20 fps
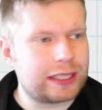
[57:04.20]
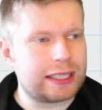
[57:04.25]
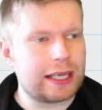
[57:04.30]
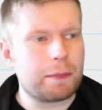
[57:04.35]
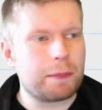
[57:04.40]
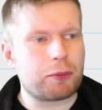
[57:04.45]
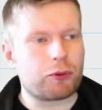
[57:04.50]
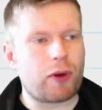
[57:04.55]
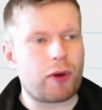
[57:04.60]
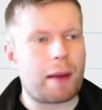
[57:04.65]

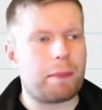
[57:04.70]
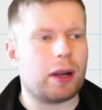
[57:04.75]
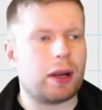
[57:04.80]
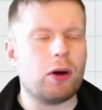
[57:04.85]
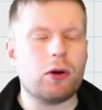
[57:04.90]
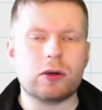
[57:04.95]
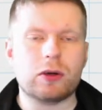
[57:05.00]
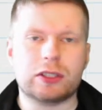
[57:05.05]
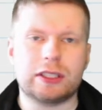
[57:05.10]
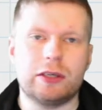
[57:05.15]
a
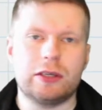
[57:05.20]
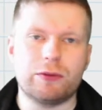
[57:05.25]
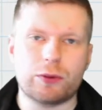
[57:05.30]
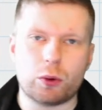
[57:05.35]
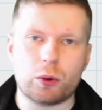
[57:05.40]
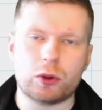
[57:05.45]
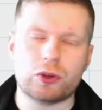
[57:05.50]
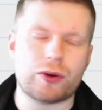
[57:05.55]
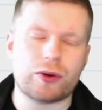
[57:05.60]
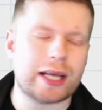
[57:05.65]
parabola or see a
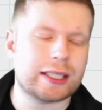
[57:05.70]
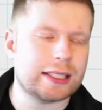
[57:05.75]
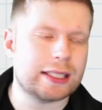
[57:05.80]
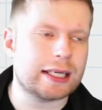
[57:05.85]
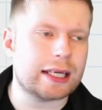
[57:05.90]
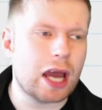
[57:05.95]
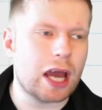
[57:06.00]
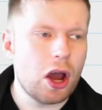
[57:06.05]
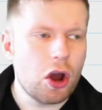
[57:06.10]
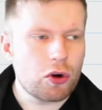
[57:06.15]

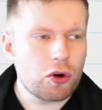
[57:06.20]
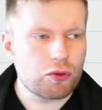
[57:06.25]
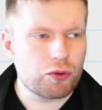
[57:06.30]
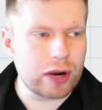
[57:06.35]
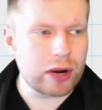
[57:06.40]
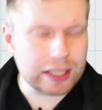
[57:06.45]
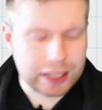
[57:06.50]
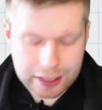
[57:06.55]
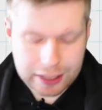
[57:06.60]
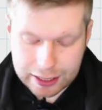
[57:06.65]
quadratic
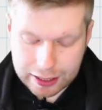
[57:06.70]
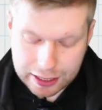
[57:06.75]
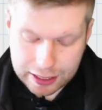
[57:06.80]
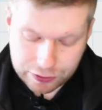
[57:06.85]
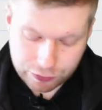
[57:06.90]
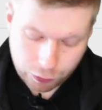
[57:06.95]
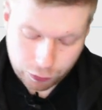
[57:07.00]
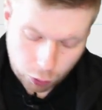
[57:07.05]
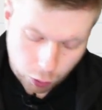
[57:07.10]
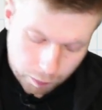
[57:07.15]
written in this
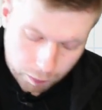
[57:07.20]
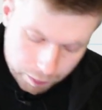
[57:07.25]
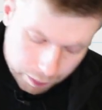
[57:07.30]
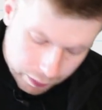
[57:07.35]
form,